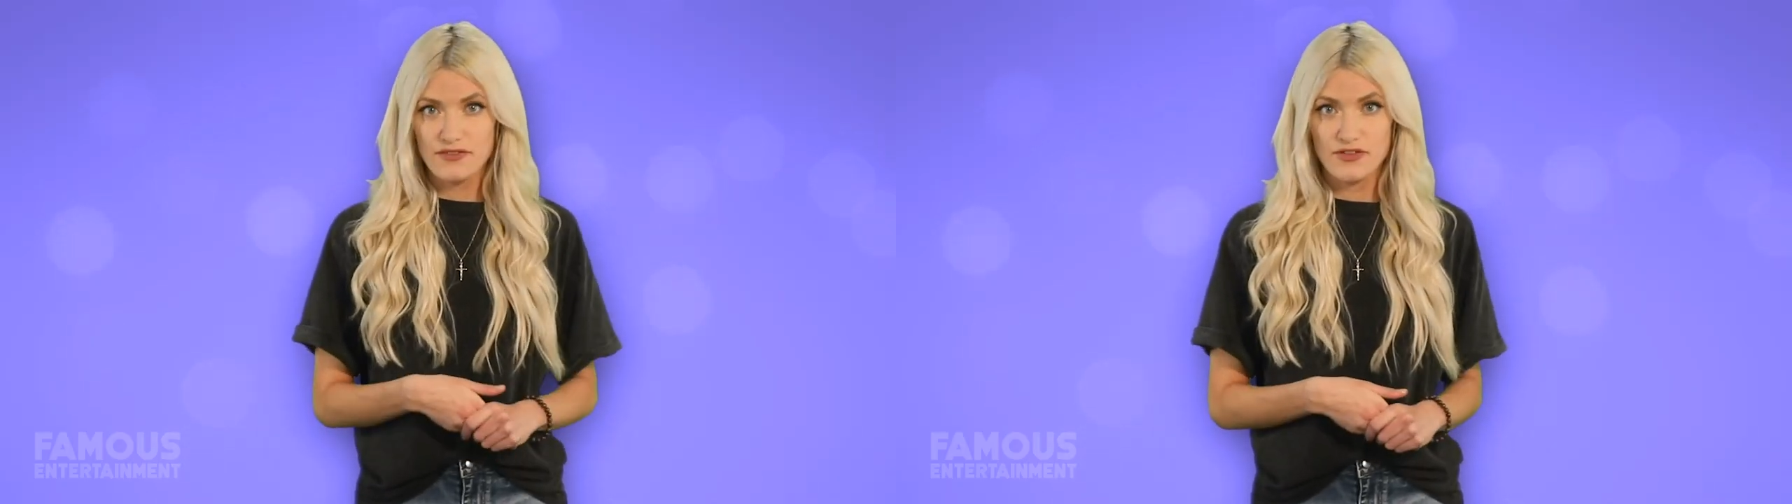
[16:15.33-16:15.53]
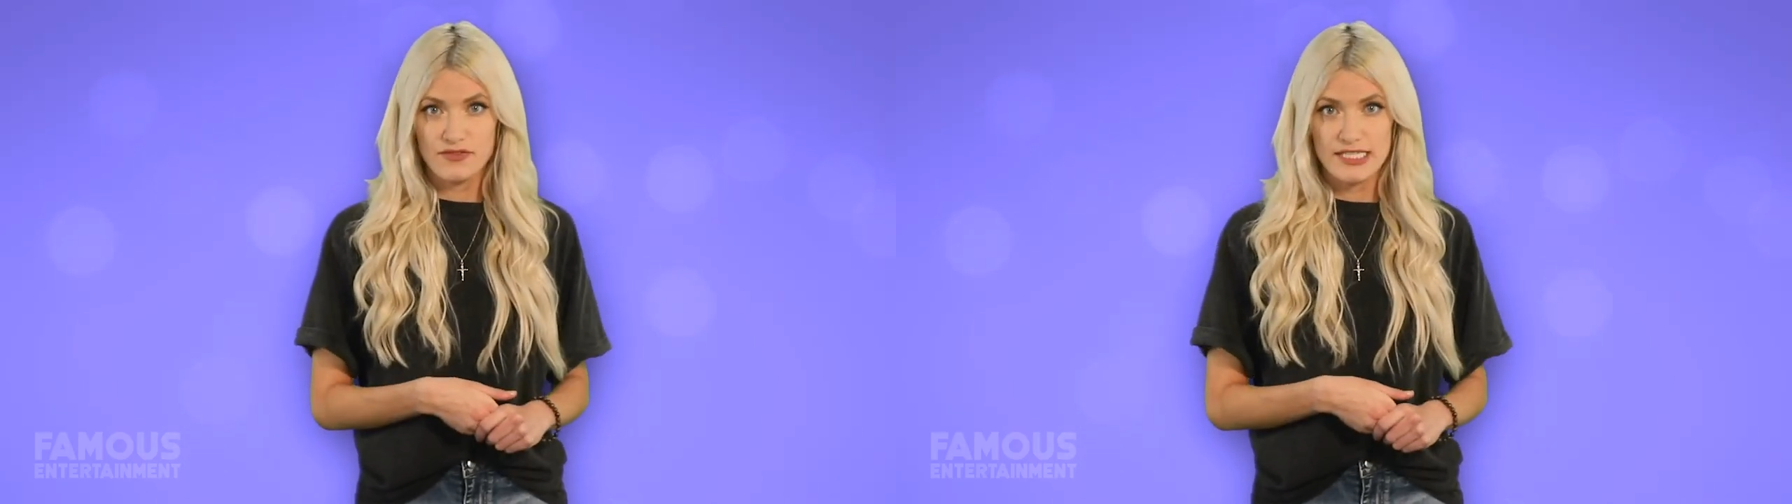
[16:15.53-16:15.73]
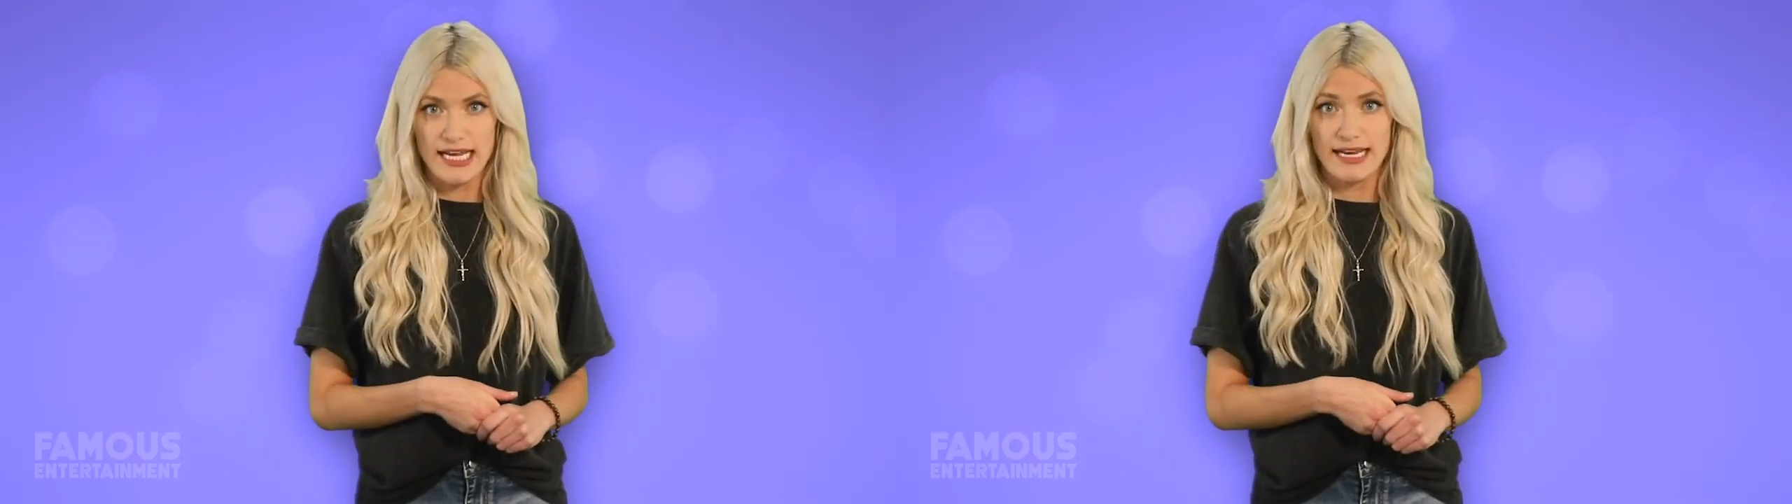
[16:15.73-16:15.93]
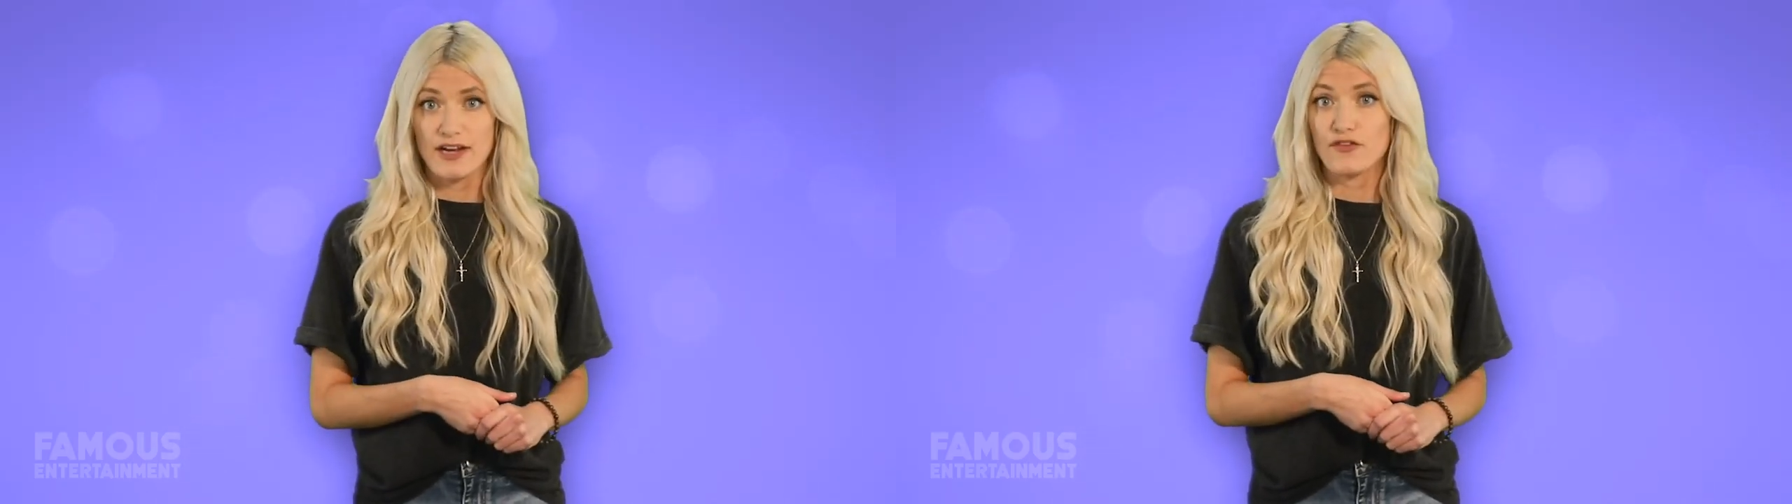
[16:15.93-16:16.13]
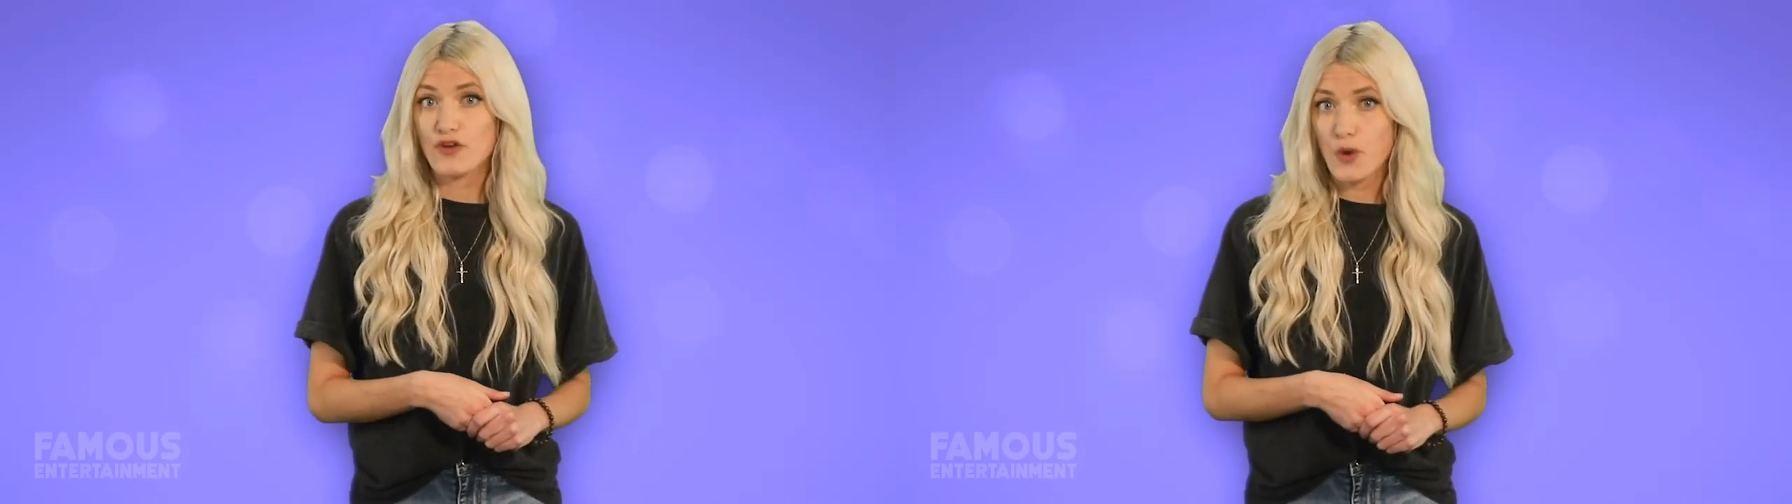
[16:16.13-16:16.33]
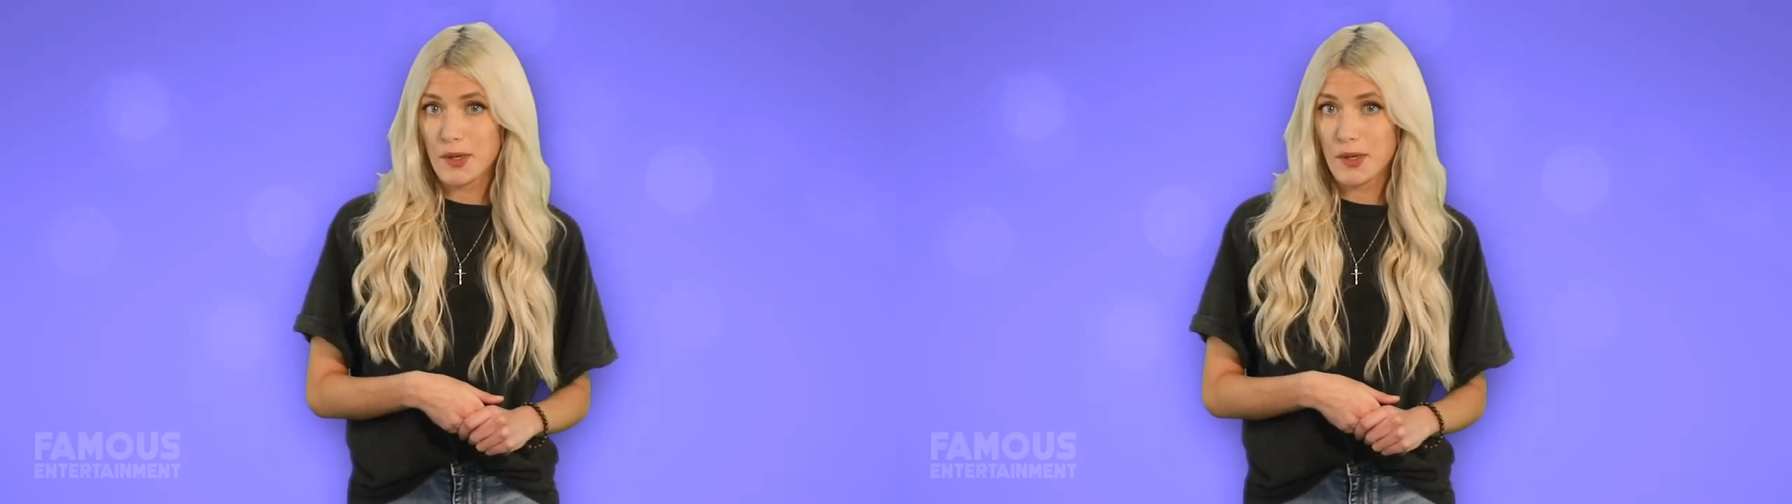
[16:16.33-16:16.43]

1958 and of